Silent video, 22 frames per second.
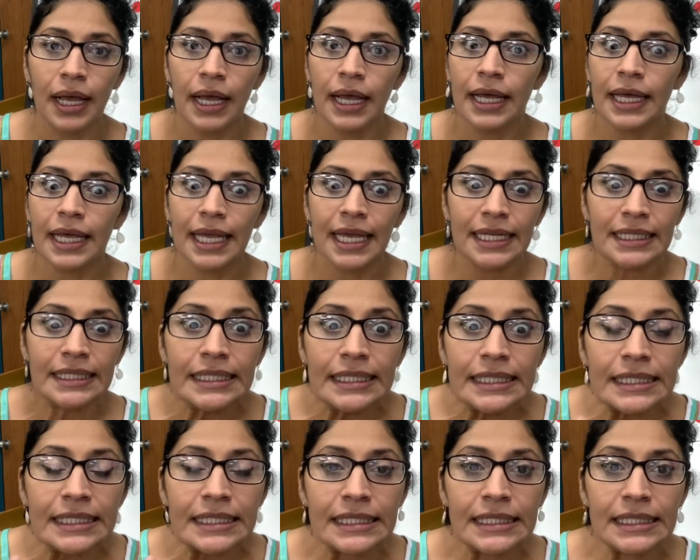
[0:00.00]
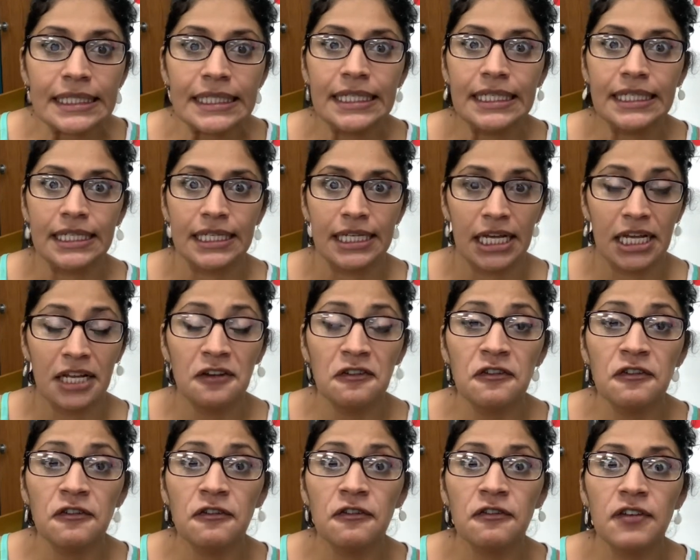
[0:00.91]
can see, can
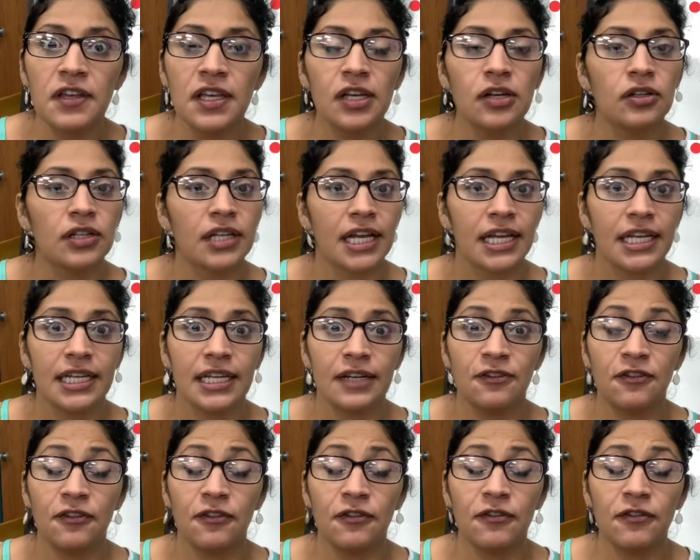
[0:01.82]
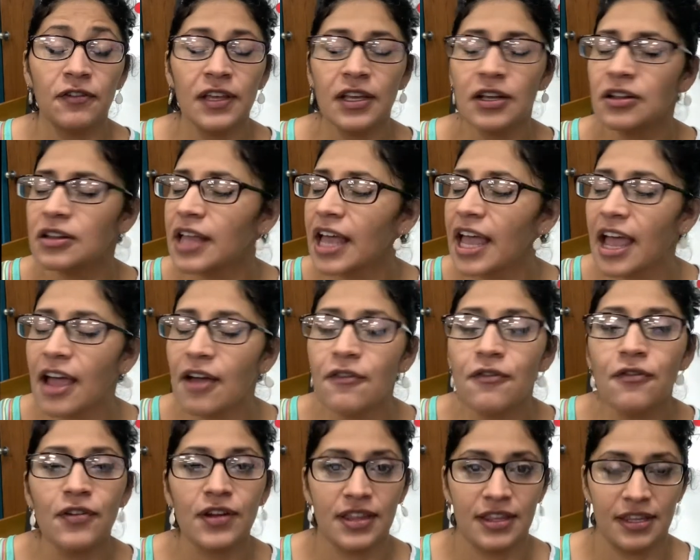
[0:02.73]
feel
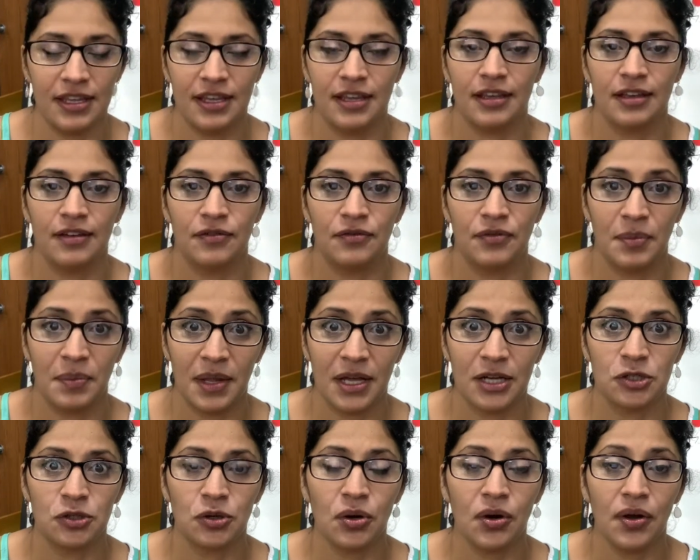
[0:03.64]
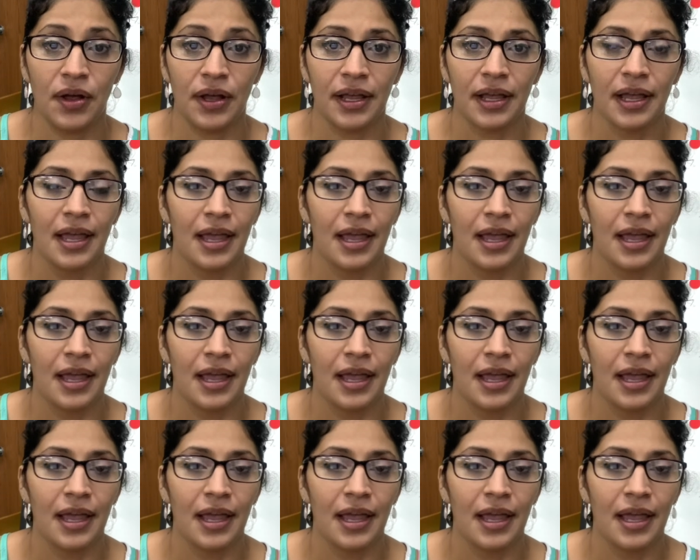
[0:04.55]
everything from that drawing.